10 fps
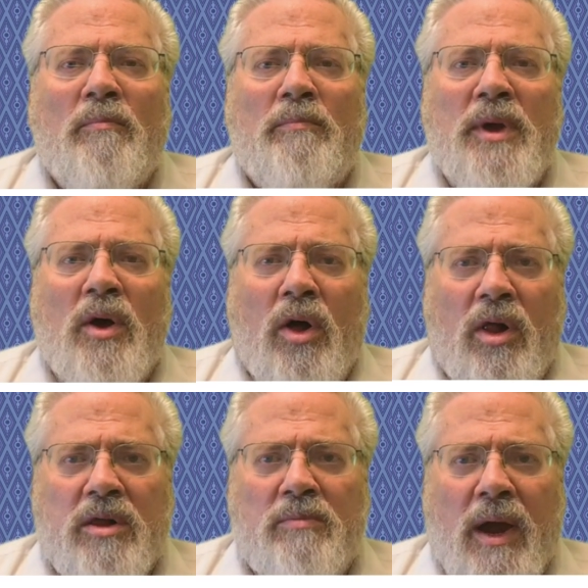
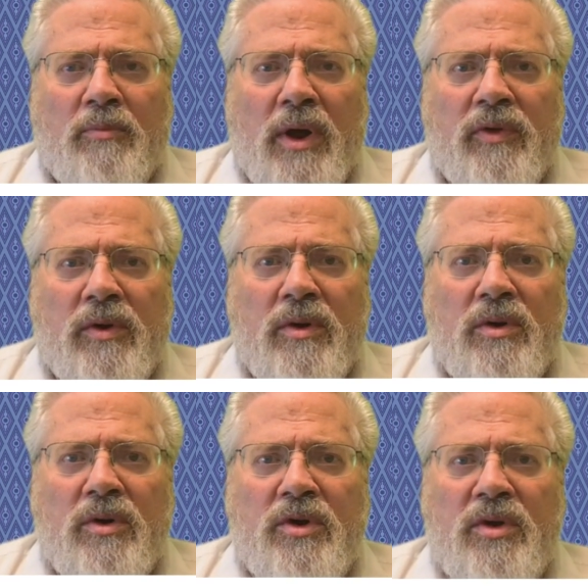"Behold, my
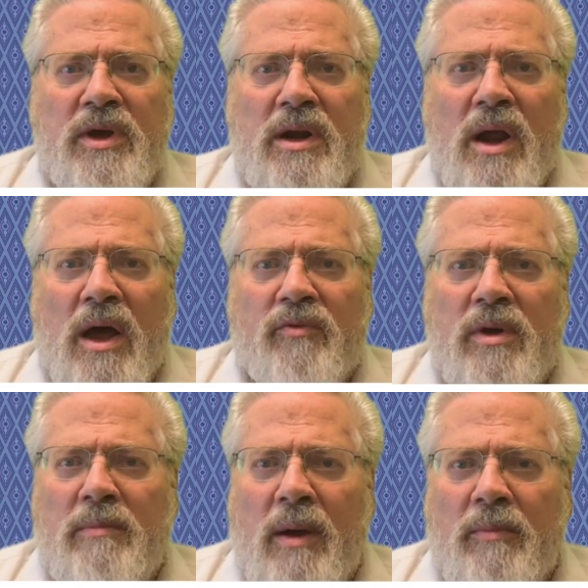brethren, do ye not
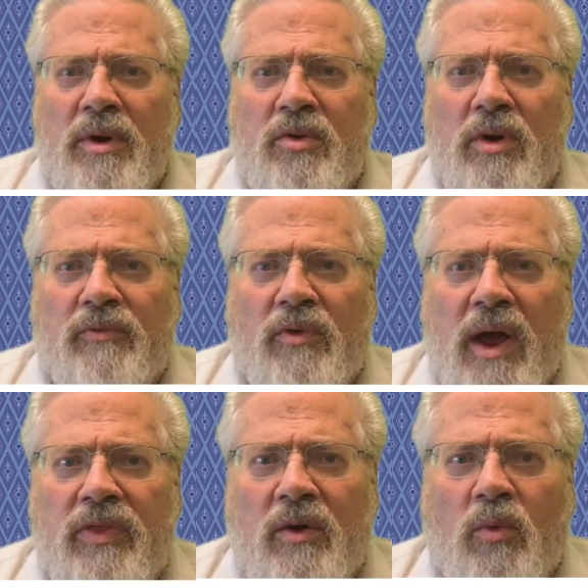remember to have
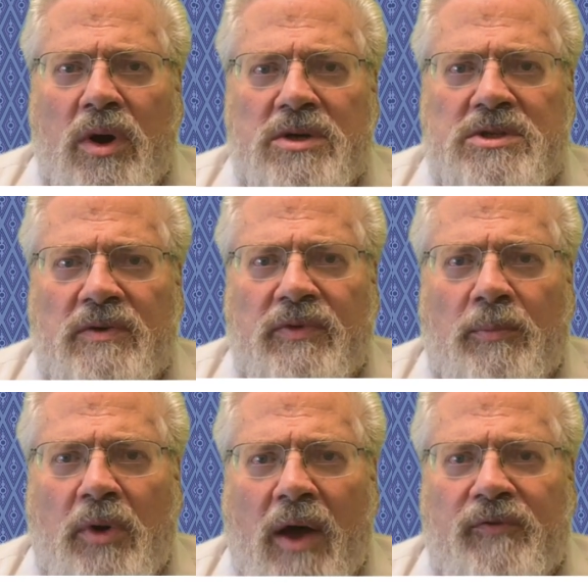read the words of the
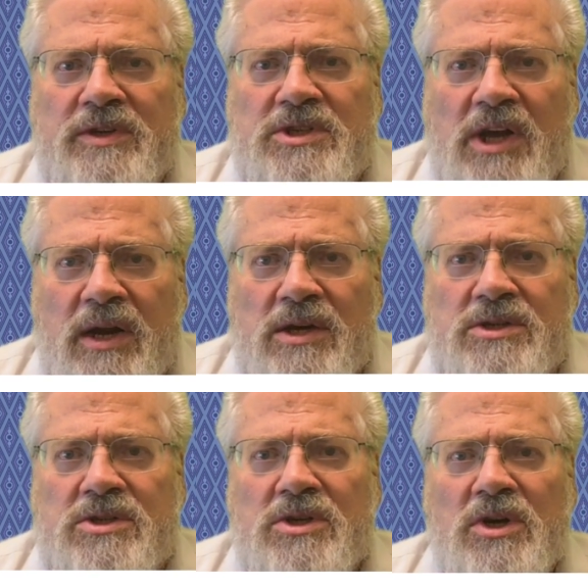prophet
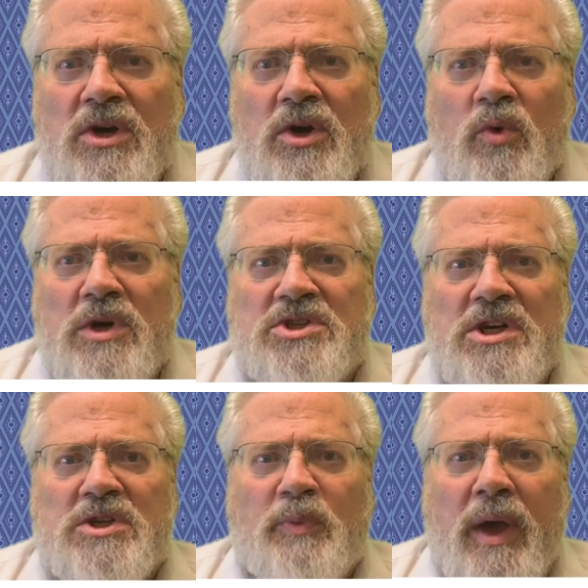Zenos, which
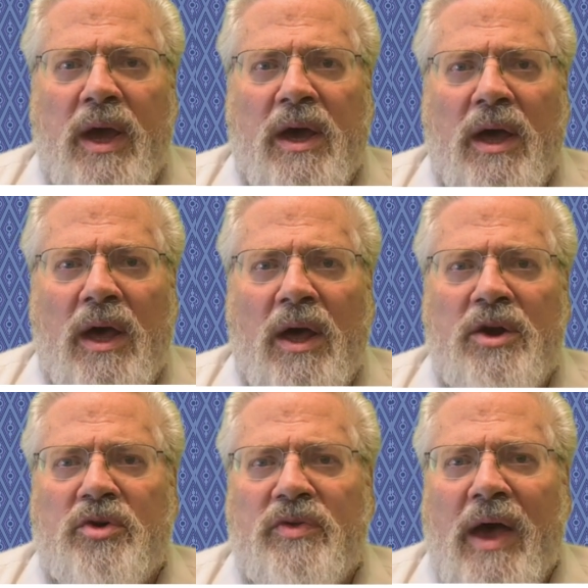he spake
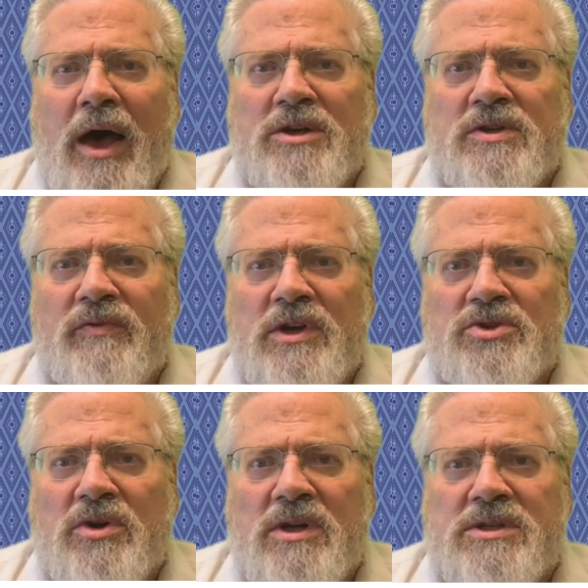unto the house of
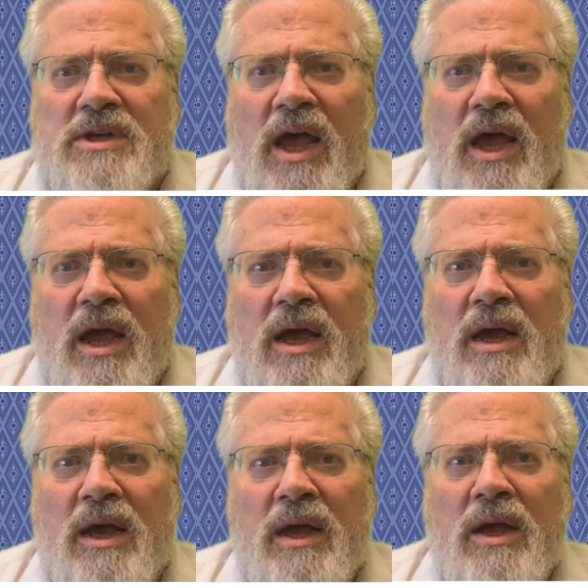Israel,
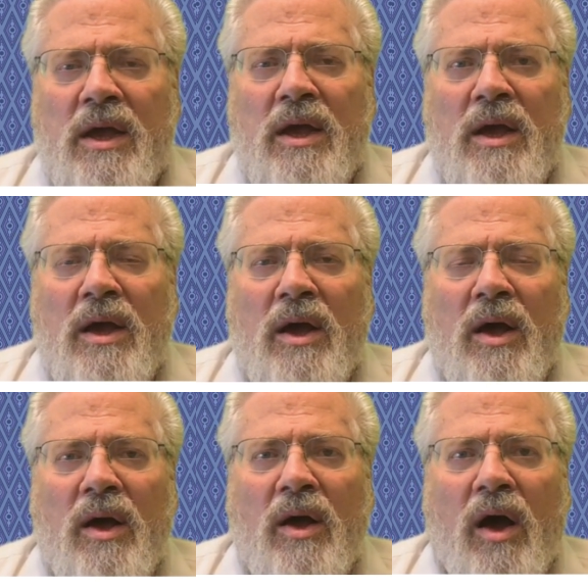saying,
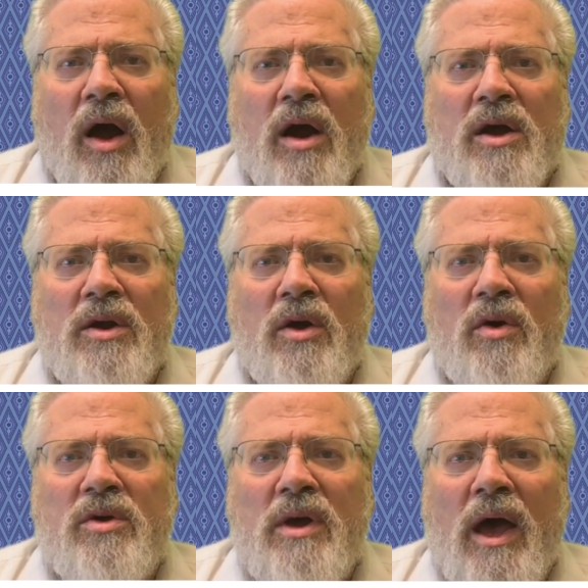Hearken,
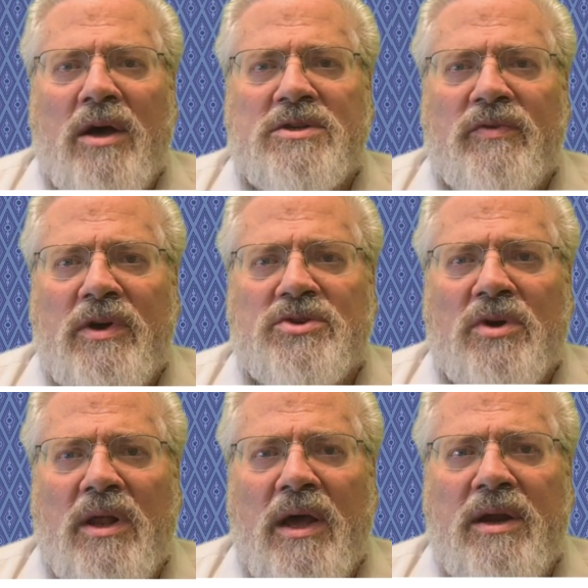O ye house of
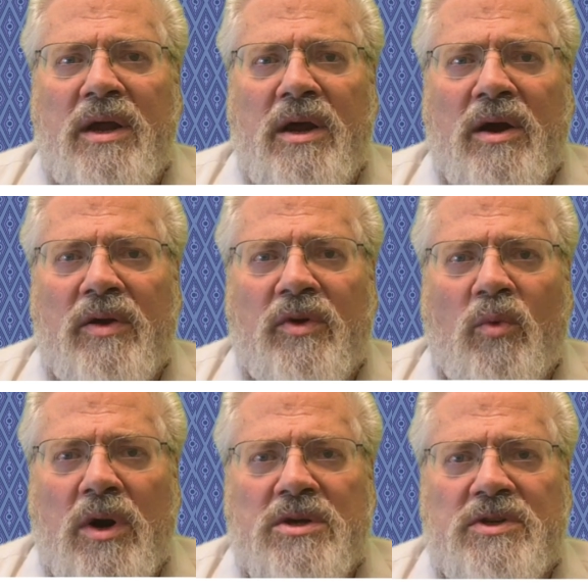Israel, and hear the
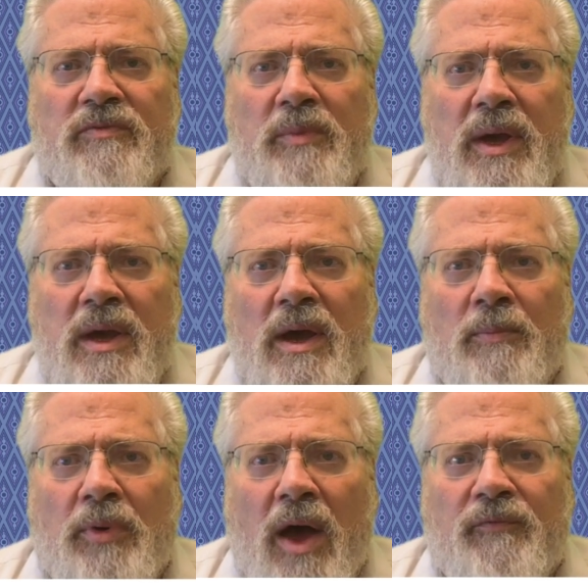words of me, a
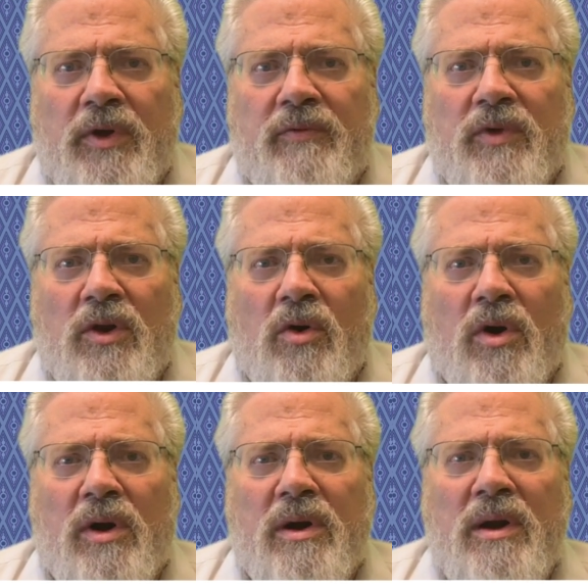prophet of the
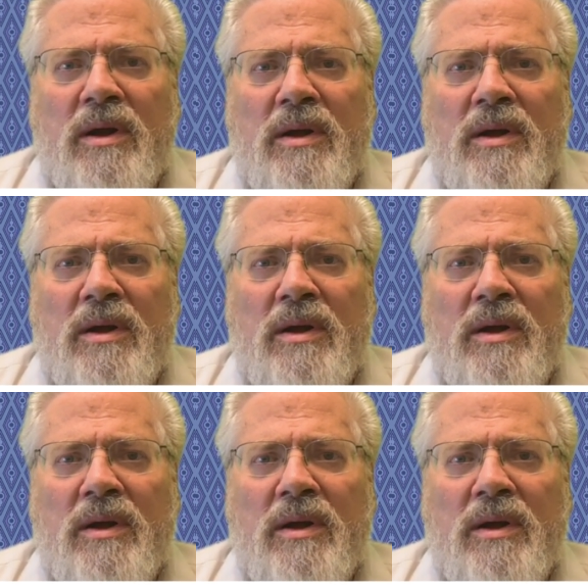Lord."